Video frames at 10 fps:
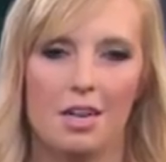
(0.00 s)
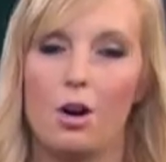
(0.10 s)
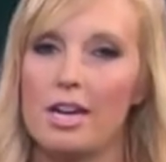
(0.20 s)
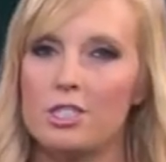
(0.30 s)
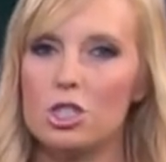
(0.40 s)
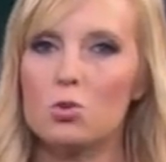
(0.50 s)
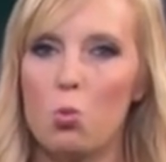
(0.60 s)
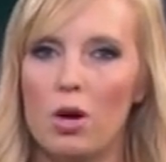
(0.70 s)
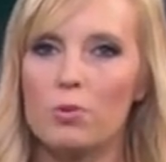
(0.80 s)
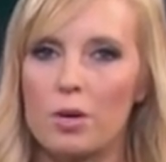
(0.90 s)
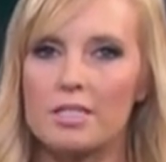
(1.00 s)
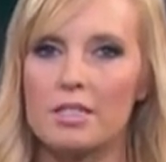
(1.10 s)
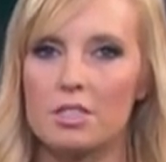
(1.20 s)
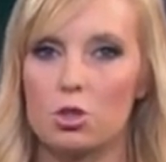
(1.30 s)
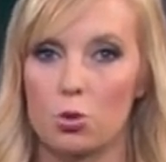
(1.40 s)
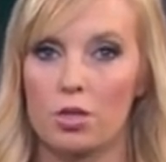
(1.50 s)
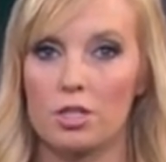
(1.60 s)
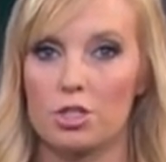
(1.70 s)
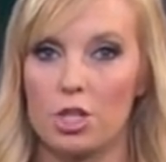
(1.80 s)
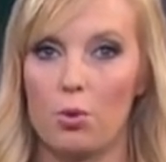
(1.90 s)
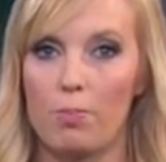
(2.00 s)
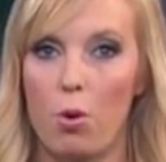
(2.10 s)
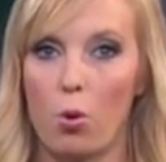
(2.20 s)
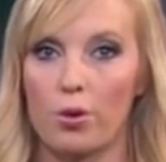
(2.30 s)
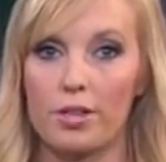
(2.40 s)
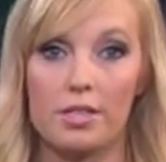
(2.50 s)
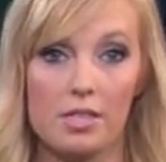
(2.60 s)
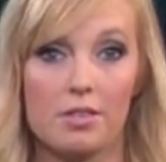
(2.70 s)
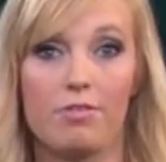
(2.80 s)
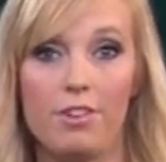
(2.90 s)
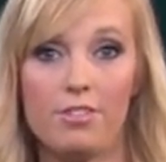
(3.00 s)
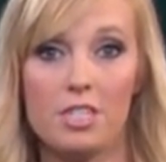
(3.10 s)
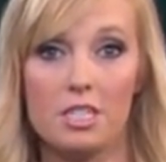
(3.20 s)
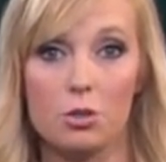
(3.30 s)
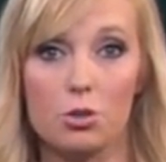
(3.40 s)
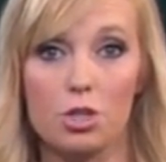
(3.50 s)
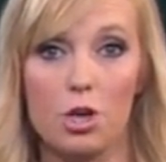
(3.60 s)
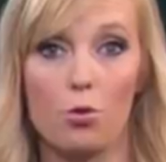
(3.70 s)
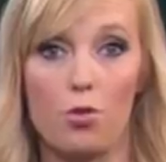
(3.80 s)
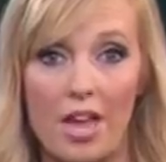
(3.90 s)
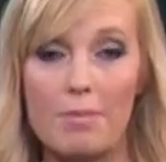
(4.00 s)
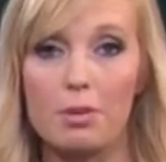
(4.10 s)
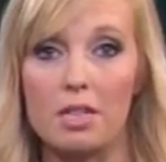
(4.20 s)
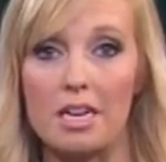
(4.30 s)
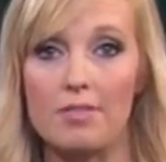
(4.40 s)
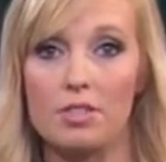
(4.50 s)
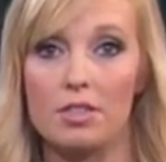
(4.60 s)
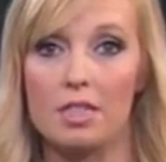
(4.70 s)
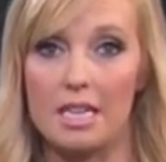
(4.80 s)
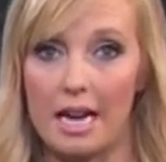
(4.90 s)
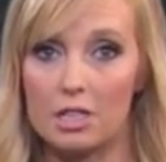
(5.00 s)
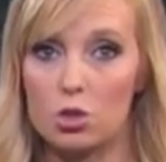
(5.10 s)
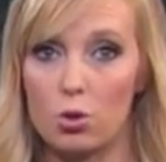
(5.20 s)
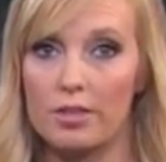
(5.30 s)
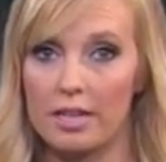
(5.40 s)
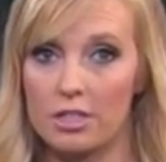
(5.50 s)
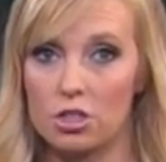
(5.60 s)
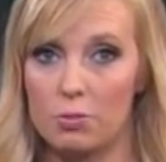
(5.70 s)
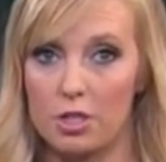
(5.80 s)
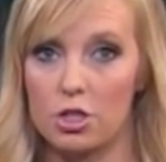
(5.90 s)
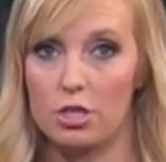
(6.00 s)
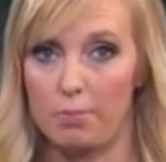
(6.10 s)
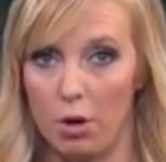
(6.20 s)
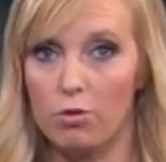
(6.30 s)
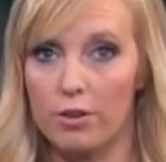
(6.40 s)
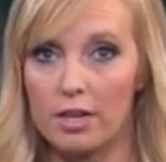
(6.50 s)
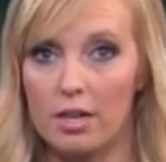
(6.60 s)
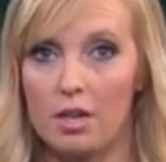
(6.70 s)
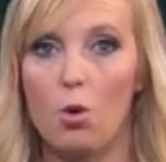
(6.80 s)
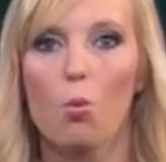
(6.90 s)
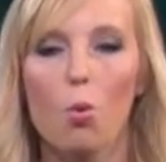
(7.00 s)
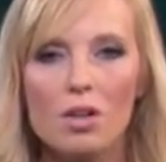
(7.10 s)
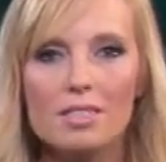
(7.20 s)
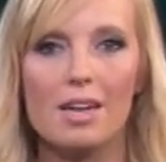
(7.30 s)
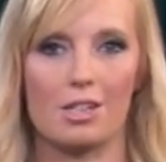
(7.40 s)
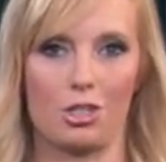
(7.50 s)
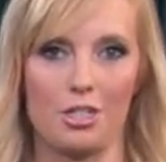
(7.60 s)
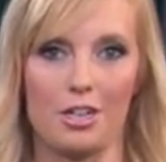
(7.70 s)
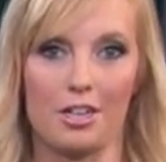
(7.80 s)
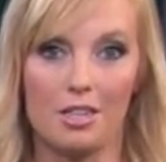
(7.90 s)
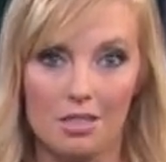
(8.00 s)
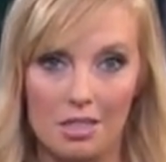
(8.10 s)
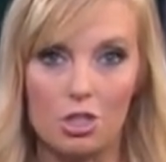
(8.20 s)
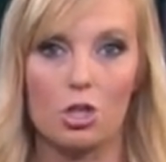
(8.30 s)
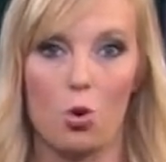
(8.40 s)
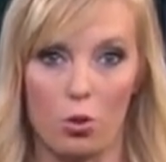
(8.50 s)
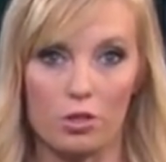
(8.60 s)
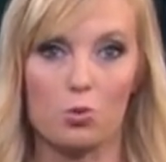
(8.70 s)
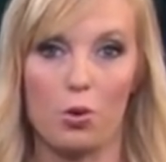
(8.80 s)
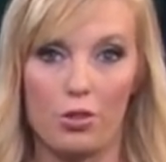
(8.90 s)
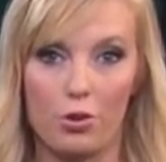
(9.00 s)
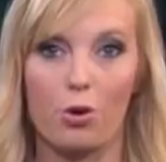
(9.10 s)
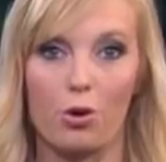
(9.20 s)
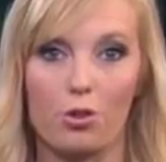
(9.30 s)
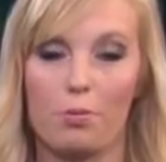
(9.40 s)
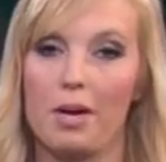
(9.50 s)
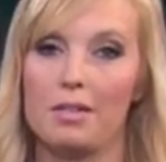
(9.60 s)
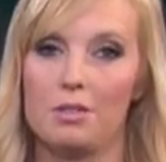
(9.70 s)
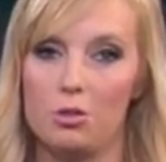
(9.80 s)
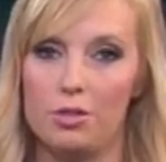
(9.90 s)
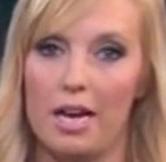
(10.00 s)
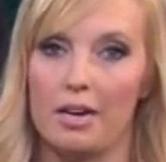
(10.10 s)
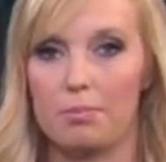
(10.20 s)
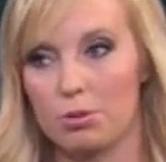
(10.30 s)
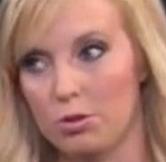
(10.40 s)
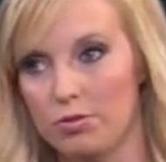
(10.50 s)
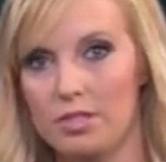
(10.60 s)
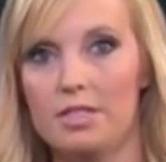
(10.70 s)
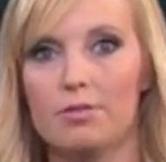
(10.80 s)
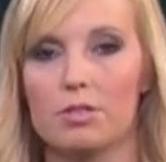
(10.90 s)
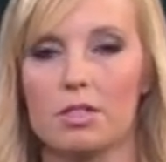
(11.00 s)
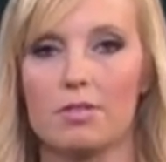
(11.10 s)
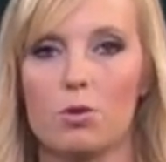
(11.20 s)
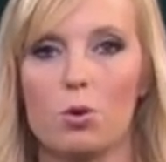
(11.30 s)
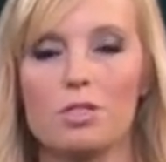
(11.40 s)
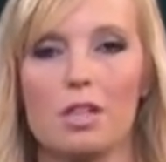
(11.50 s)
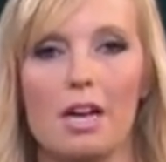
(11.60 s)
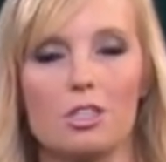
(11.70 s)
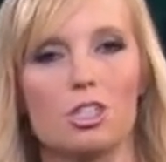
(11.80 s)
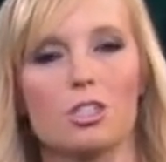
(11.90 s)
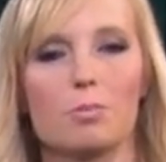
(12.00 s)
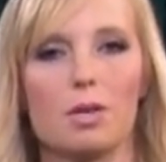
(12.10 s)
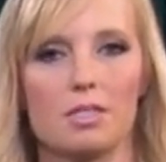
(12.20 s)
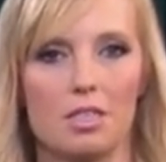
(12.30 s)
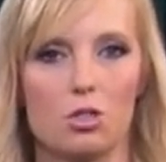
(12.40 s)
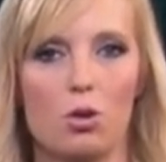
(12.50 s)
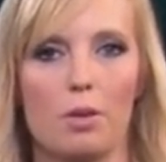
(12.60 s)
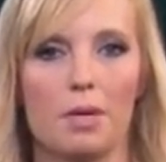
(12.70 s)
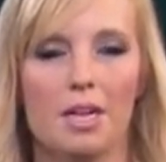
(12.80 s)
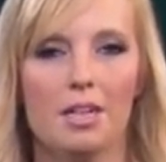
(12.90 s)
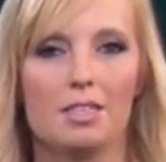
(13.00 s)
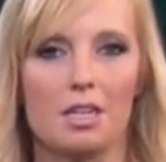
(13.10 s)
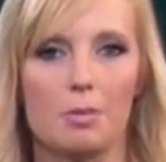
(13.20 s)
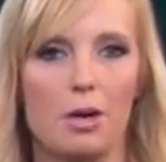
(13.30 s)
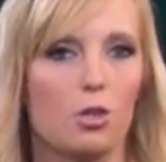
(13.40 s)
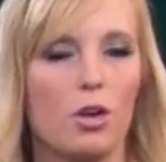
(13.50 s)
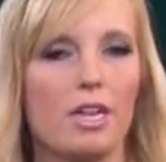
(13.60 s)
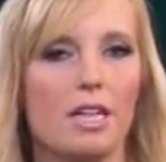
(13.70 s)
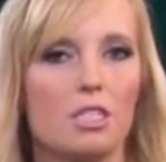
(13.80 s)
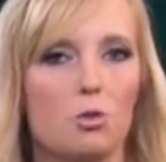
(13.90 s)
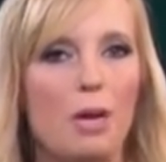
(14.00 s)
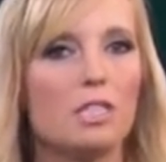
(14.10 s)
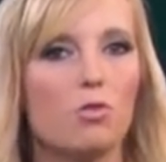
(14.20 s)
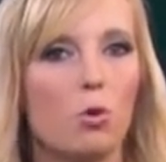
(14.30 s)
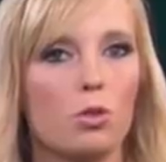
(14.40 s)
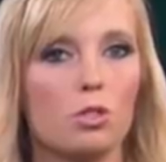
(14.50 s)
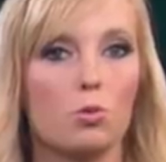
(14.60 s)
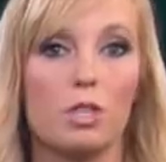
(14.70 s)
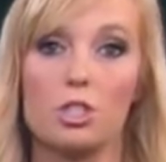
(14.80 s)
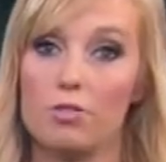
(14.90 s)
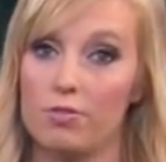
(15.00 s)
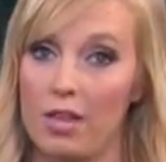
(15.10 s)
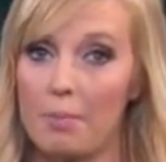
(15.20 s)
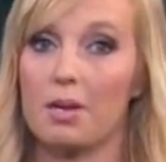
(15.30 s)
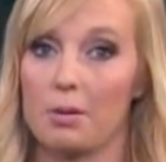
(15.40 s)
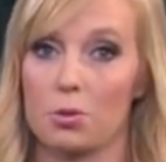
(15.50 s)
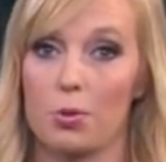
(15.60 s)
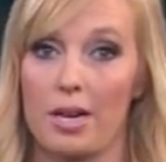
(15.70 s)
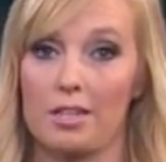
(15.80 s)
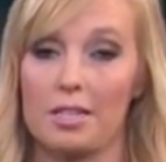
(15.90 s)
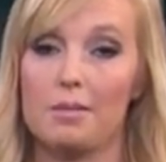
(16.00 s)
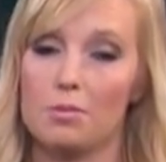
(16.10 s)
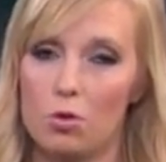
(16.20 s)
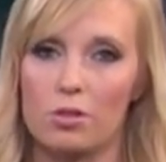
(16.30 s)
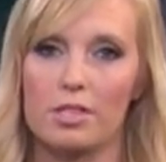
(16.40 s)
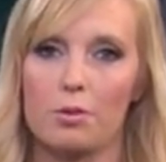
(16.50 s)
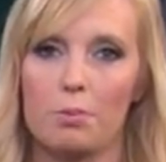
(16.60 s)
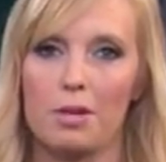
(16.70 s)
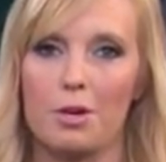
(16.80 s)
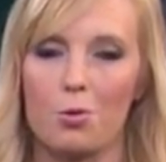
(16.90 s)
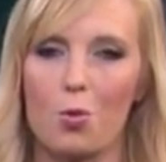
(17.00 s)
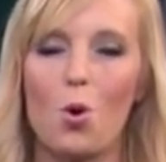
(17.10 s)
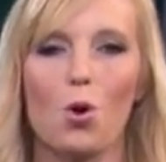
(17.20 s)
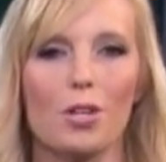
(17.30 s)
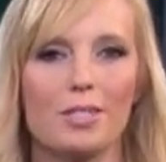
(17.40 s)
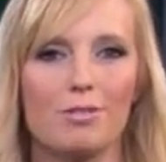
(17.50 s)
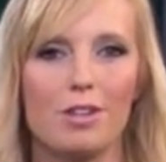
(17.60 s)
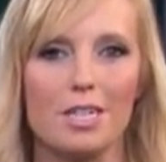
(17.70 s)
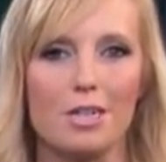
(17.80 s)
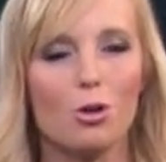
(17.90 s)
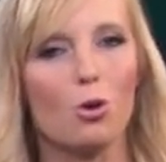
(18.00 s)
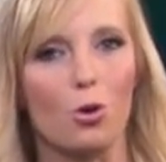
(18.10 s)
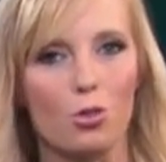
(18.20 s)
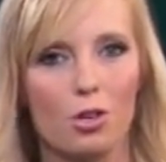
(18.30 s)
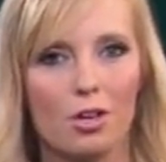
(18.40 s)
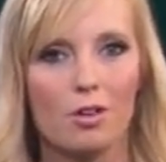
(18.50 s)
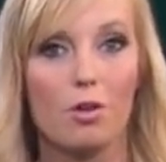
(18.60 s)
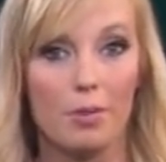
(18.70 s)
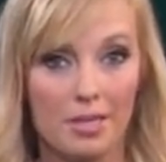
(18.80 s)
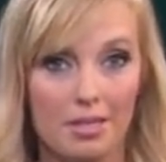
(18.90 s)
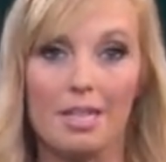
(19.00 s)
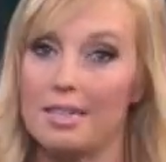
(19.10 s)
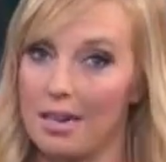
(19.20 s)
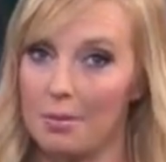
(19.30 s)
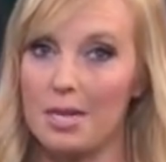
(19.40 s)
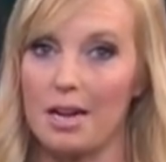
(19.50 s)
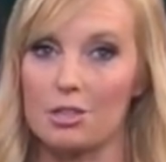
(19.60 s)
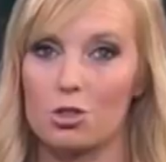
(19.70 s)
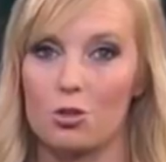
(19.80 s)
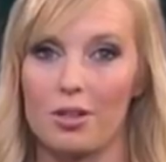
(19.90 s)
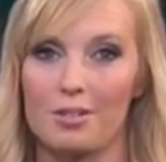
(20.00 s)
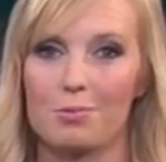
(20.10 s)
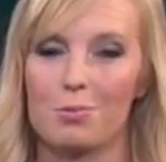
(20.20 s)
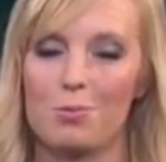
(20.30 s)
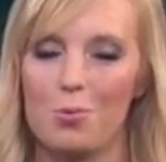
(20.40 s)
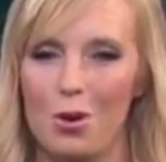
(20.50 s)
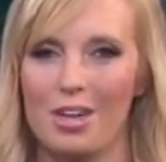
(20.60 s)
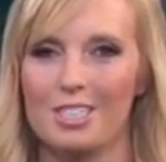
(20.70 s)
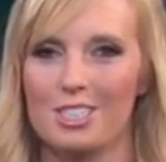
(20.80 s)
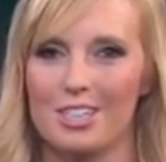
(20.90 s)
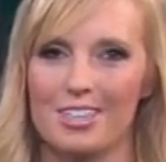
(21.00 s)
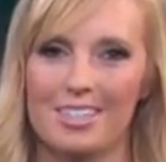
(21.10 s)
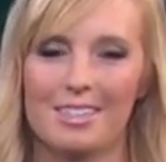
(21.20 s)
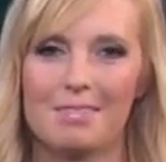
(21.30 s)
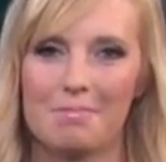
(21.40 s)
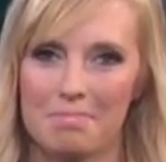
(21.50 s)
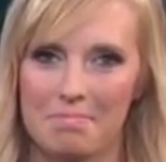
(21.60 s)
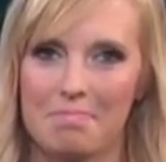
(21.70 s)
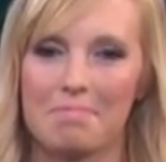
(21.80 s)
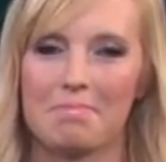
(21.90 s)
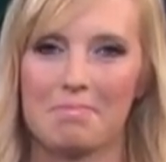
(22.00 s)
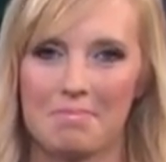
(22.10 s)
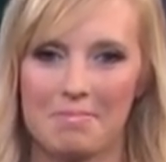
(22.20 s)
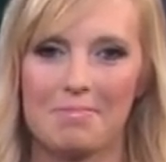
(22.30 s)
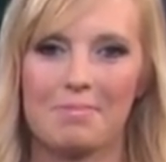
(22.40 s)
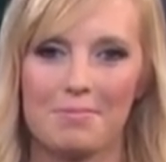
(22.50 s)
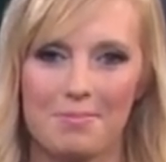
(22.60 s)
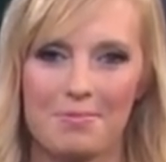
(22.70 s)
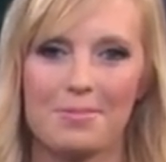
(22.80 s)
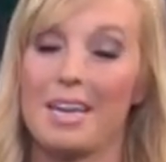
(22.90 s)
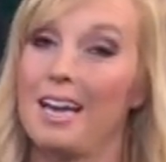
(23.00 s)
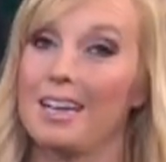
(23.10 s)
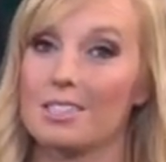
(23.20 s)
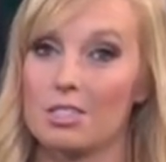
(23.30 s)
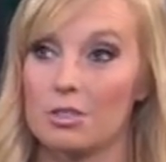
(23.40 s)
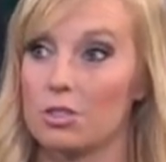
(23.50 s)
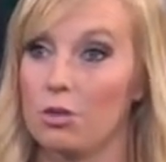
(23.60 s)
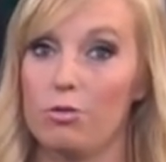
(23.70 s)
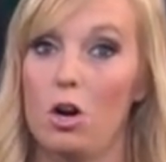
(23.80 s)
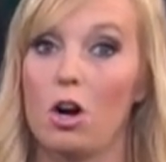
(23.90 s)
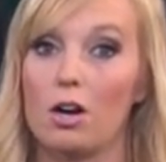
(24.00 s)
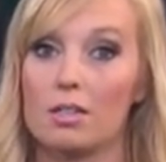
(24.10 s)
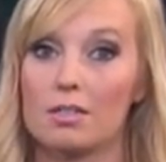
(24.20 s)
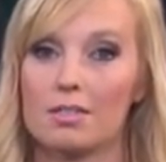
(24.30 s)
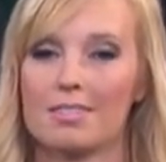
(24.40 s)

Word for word: All right, and just one reason this drill is so mm. important. 15 years ago, they believed the asteroid that I just mentioned, Apophis, was actually on a collision course with Earth, but new data proved differently, of course. Mm. Last year, President Trump talked about creating that space force, which, if that becomes a reality, of course, that would play a role in defending Earth from an mm. incoming asteroid. Wow. Juan Sharon. It's a good thing it's just a scenario, right, Janice? Yes, so right. far.